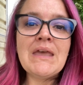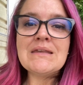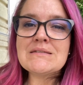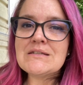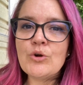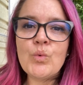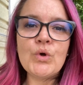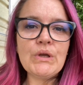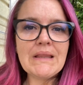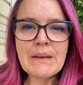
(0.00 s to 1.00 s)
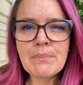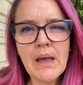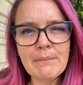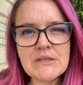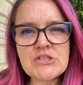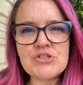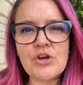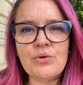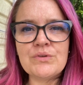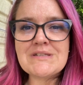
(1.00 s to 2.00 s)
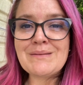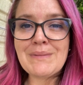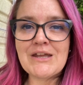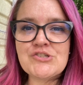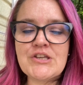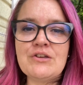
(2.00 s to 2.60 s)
steel wool and pumice stones and magic